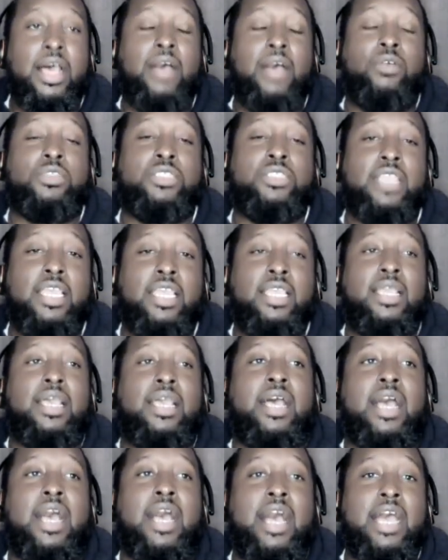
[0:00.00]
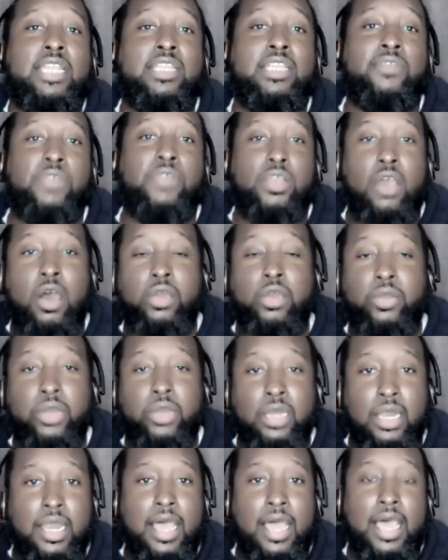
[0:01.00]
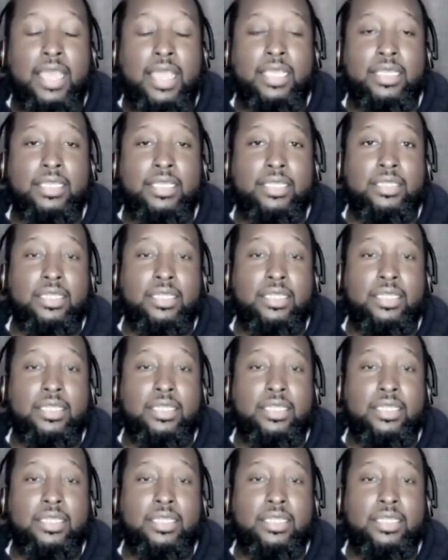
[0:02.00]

I'll say, I never caught her in a lie.